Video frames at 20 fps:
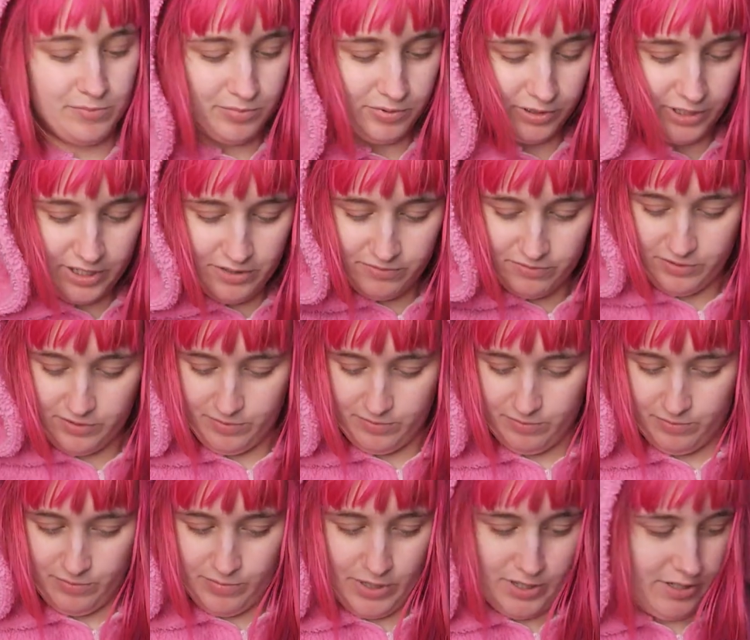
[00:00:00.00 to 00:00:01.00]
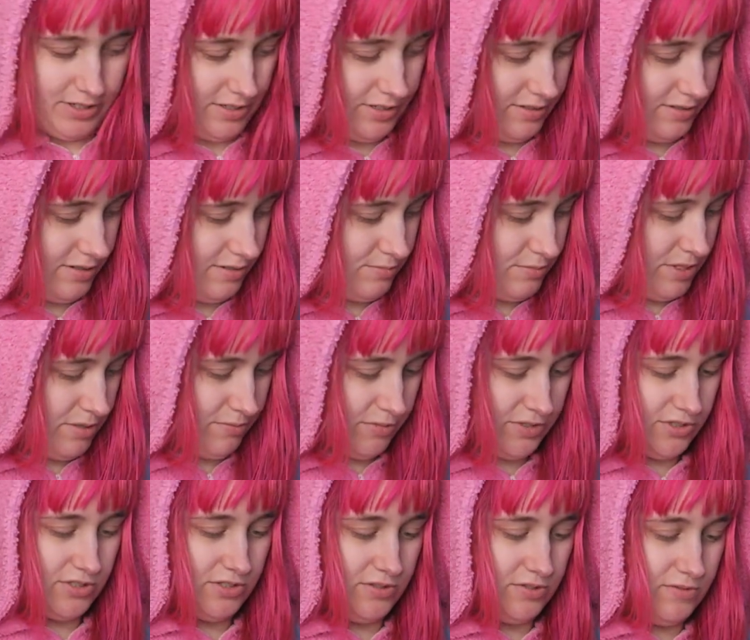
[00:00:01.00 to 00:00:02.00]
plate from, I
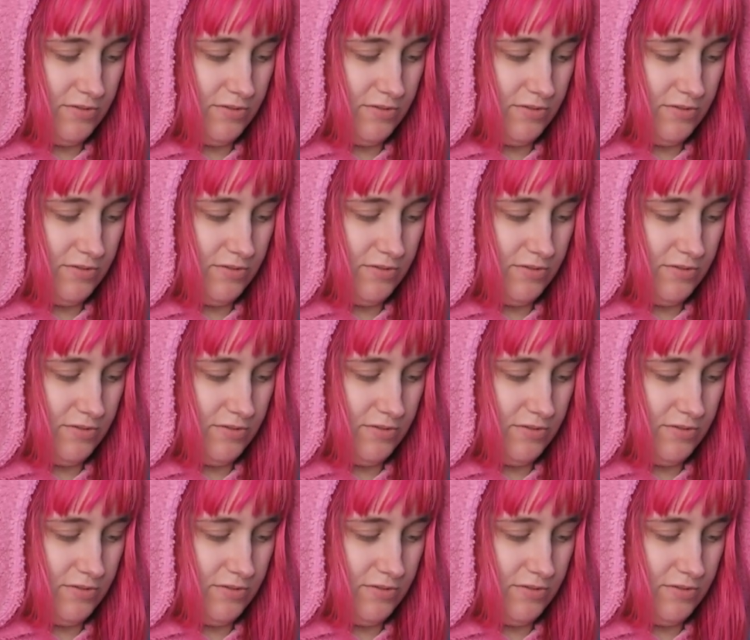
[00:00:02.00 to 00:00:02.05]
made